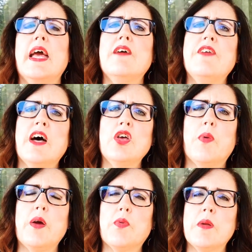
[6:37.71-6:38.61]

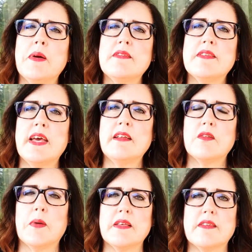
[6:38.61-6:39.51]
Evaluate, what am I saying
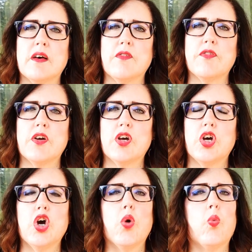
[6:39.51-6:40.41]
to myself?